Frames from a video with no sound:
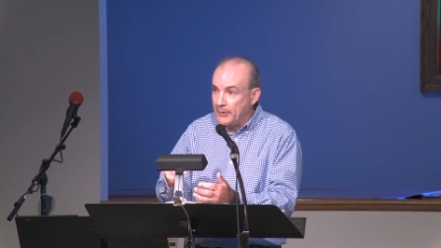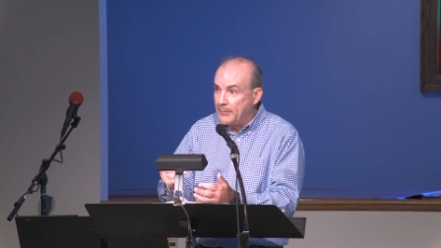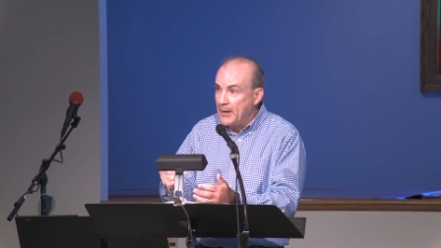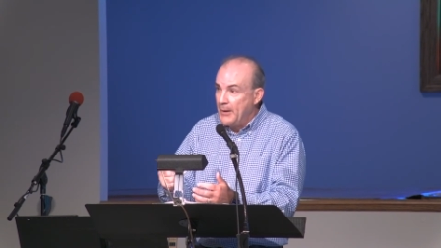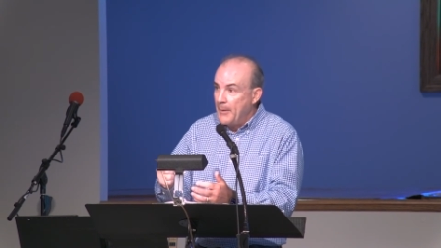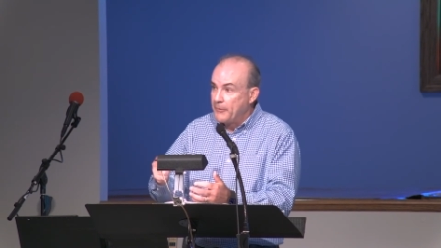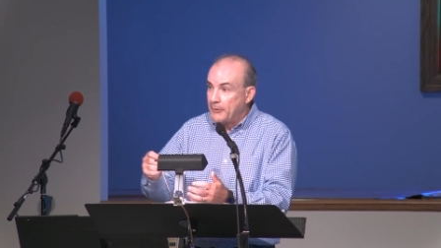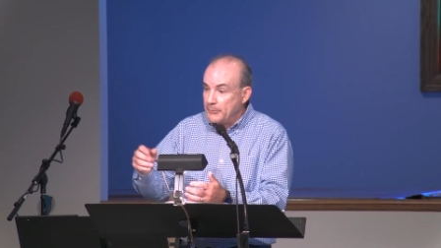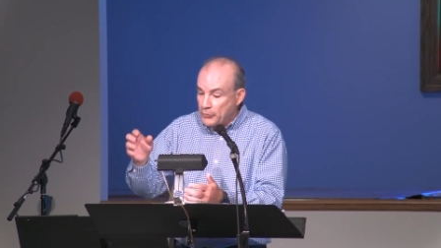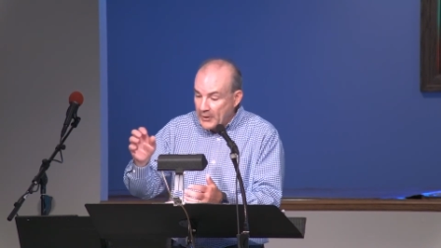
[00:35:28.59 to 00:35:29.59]
Some,
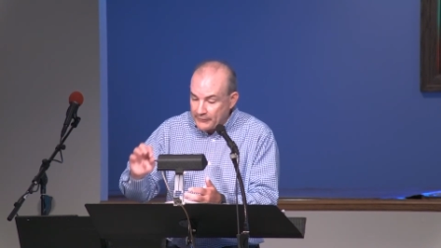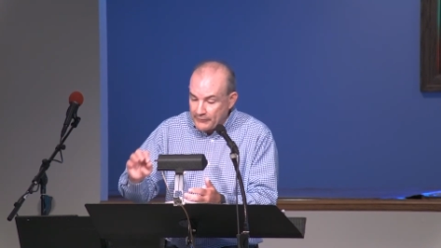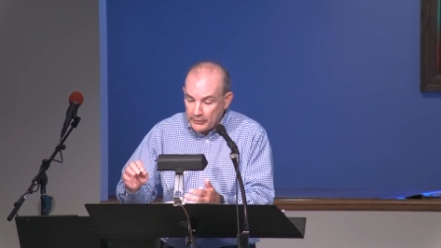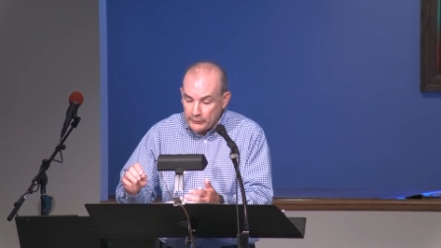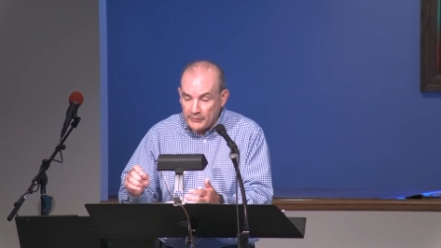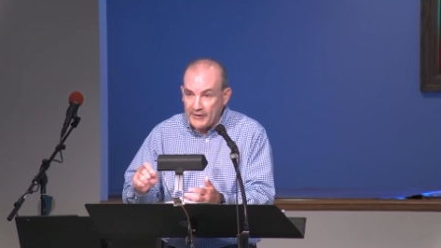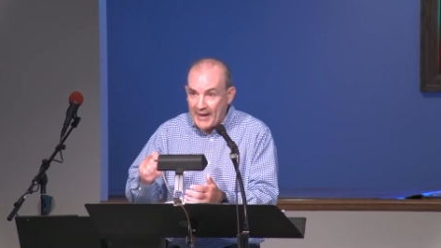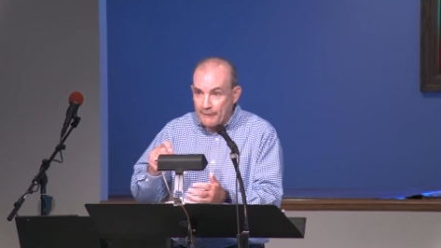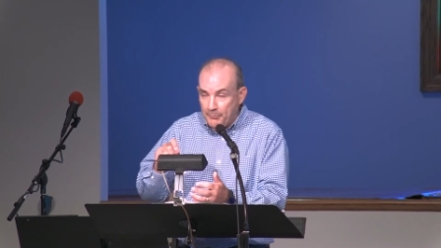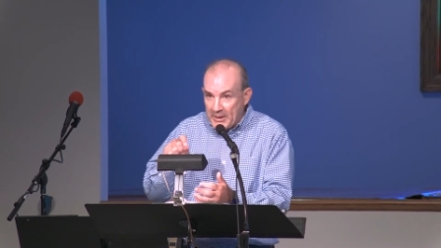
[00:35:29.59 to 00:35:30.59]
some translators would
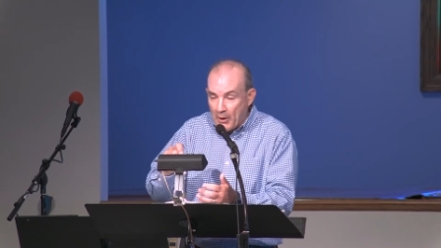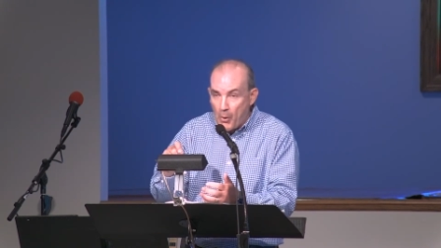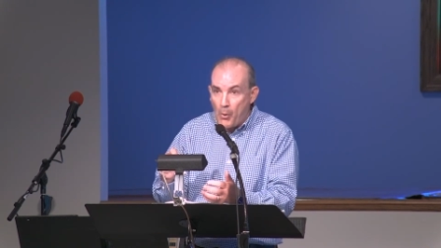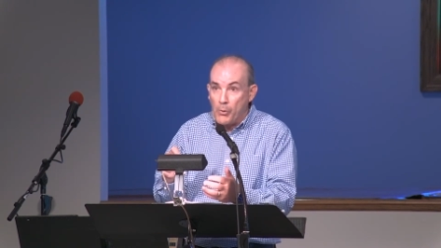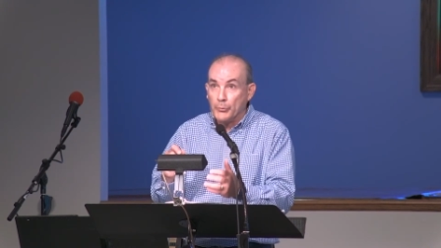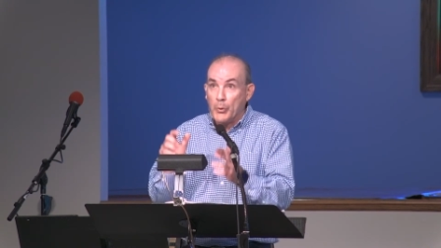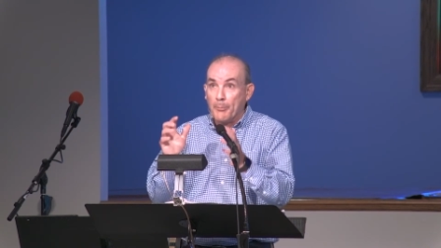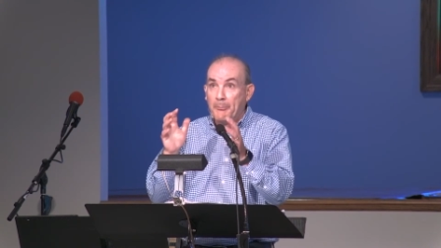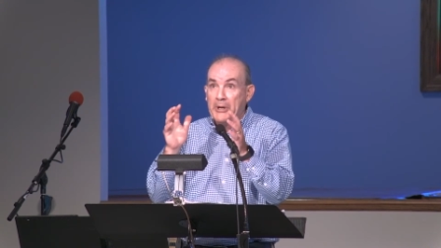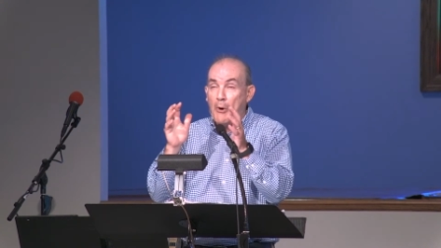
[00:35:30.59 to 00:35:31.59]
have behold. We're
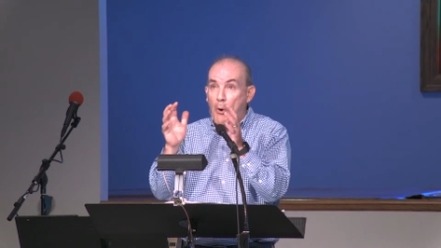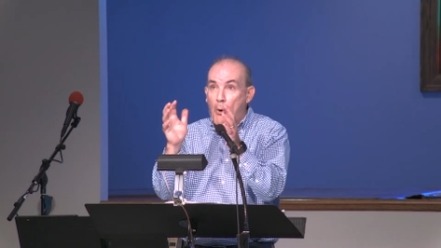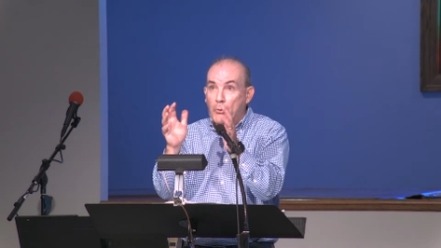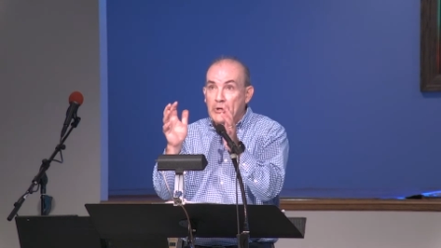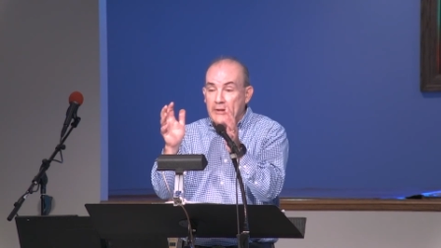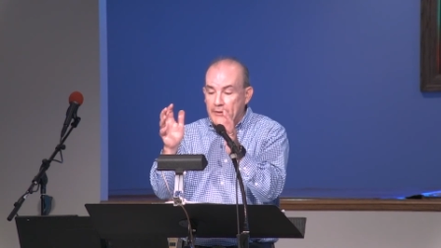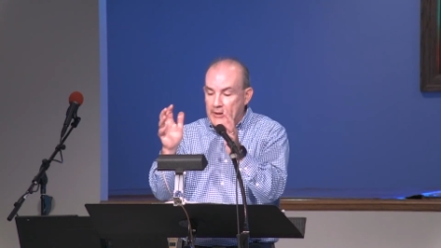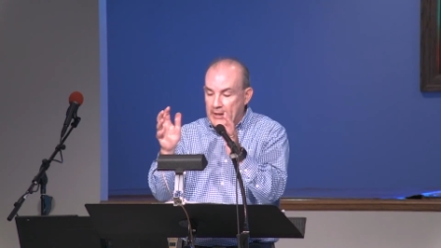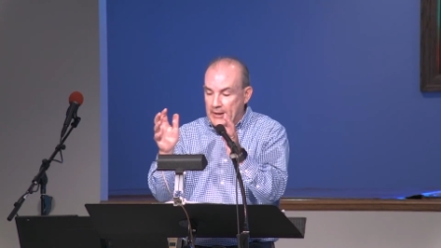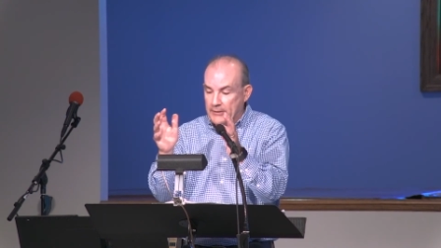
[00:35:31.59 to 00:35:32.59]
beholding
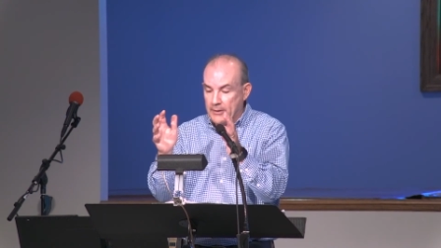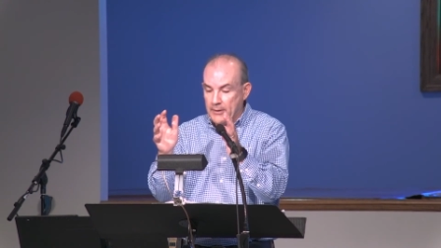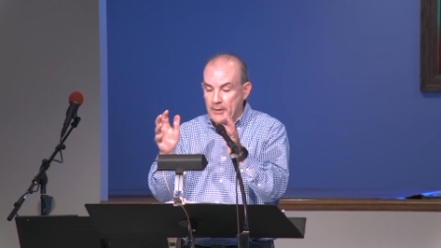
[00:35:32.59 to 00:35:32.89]
then